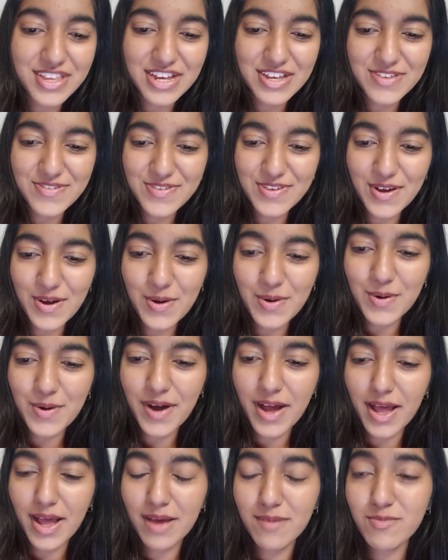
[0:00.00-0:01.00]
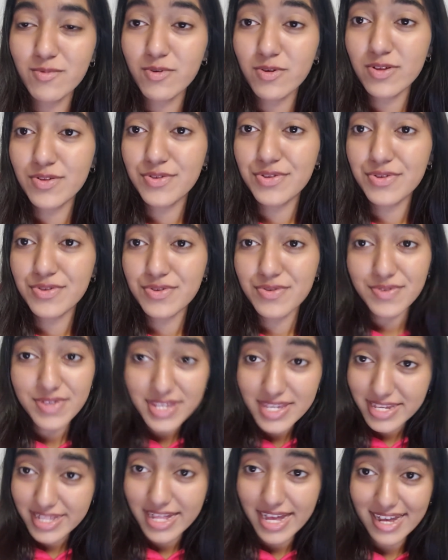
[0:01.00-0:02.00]
so I'm going to do
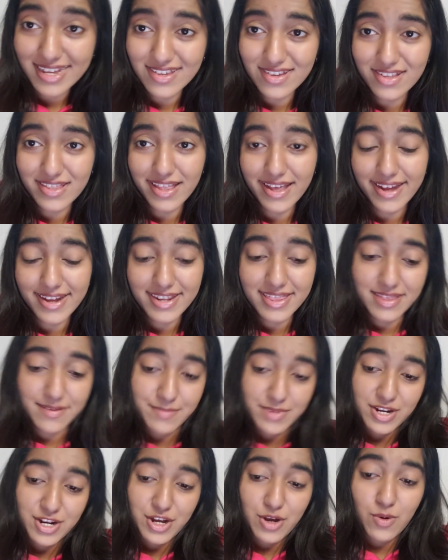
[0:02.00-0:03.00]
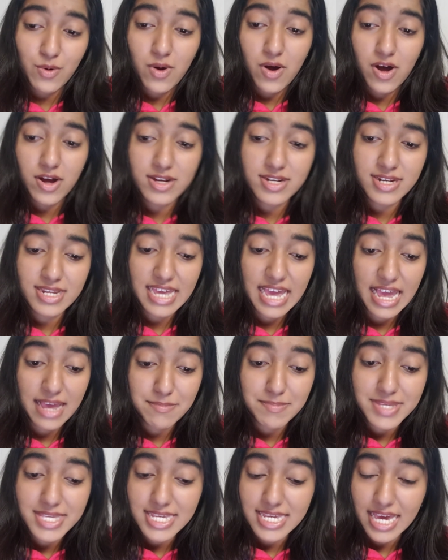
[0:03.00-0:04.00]
this class online and then I'm going to go on
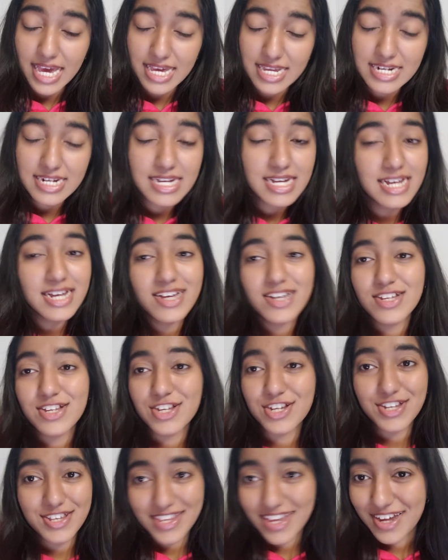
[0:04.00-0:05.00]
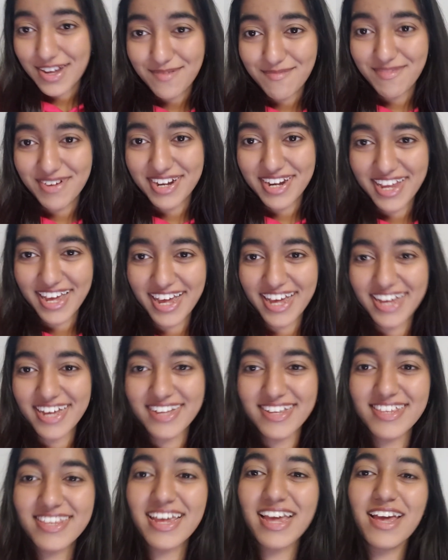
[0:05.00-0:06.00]
campus again, just like on Monday,
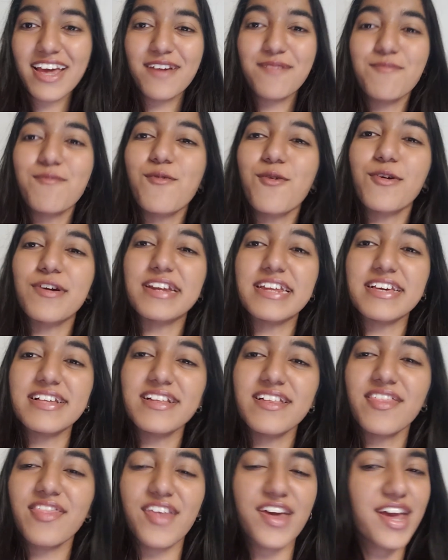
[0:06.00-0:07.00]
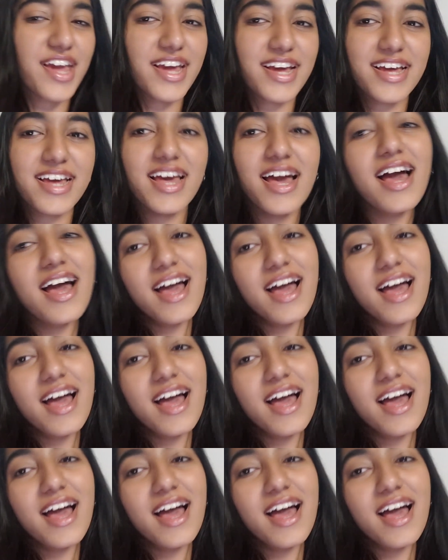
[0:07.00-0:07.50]
same ordeal thing.